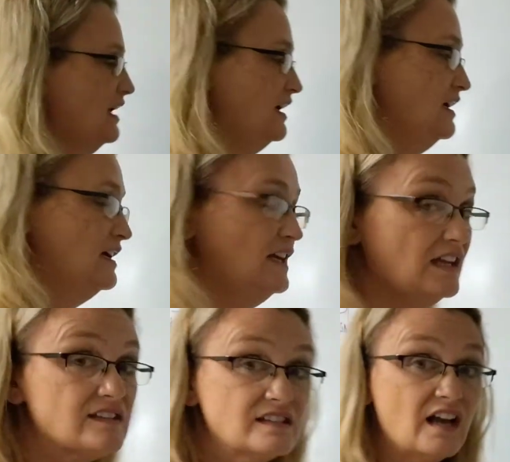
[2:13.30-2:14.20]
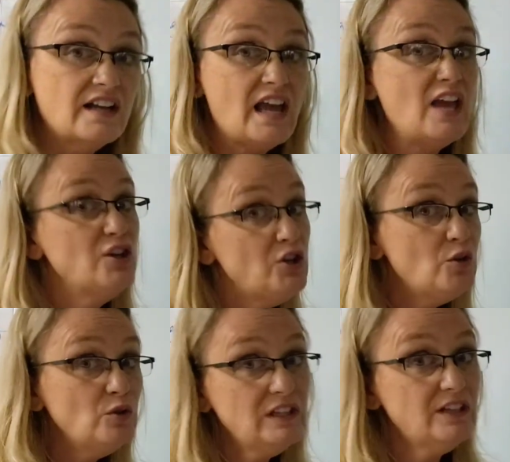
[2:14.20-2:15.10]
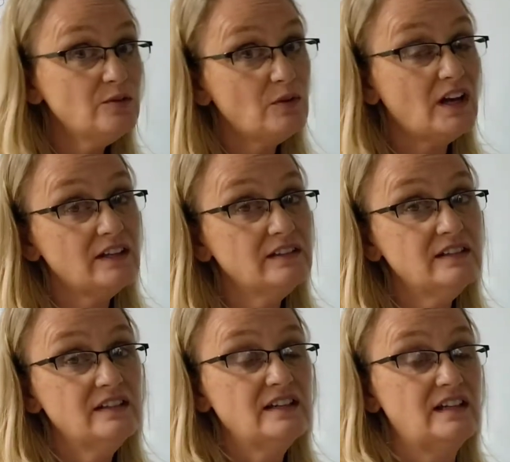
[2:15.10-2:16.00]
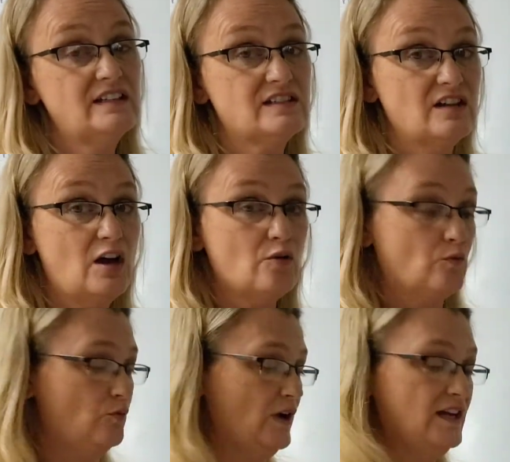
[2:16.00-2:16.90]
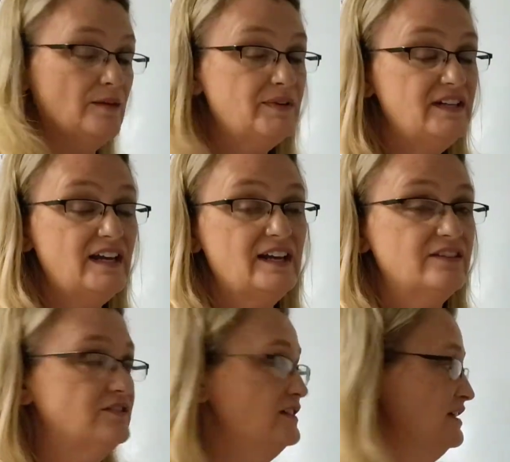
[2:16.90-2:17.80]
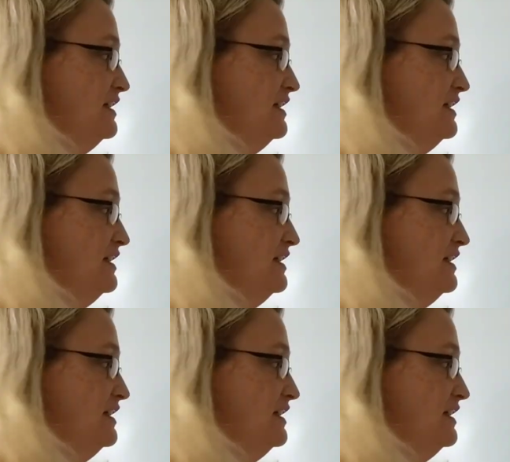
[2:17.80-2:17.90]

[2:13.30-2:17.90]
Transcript: Okay, it's not a cute little one. It's not right up and down.